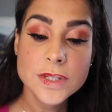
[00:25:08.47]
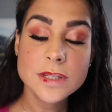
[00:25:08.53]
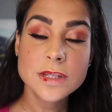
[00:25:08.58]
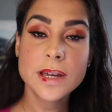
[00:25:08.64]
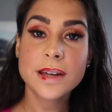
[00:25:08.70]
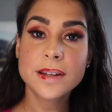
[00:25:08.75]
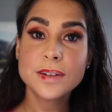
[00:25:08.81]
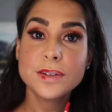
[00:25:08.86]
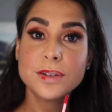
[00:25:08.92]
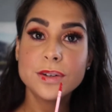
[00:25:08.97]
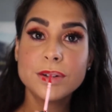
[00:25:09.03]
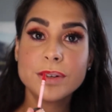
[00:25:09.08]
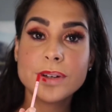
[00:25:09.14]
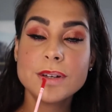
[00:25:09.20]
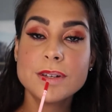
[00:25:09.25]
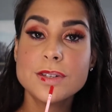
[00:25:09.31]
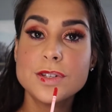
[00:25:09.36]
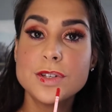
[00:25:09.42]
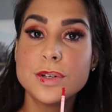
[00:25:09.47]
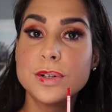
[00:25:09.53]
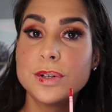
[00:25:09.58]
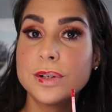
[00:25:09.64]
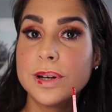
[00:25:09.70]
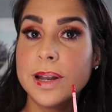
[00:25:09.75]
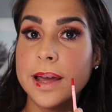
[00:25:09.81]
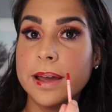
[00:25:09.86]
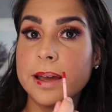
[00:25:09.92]
kind of good because you
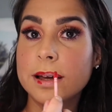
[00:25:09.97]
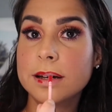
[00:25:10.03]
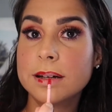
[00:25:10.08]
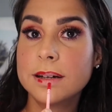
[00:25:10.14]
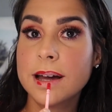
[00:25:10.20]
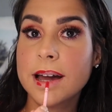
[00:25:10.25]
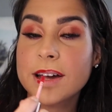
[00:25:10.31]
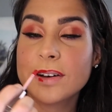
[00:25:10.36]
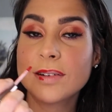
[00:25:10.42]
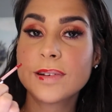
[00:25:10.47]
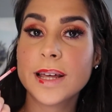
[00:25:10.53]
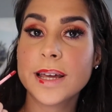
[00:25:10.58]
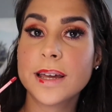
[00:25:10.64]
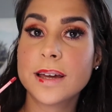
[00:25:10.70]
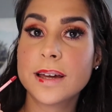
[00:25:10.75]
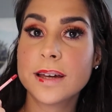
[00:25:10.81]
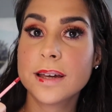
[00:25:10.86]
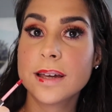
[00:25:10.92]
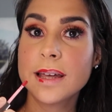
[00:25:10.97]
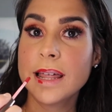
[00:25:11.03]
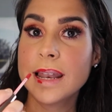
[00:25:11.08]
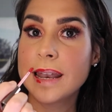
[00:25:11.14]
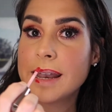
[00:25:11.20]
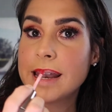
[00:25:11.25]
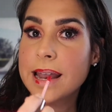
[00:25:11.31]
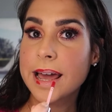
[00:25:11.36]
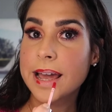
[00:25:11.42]
can like kind of like
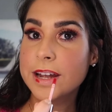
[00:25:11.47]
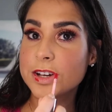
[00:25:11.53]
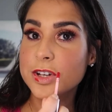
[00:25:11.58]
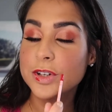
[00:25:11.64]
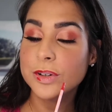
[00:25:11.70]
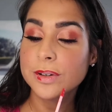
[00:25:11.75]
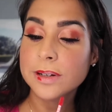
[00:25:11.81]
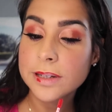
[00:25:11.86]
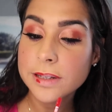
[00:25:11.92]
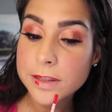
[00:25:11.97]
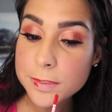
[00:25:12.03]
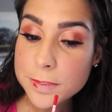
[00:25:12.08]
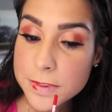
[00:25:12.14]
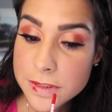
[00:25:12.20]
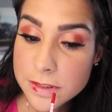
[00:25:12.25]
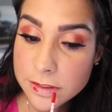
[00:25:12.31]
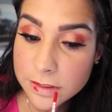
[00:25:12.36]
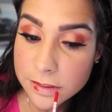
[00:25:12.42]
line your lips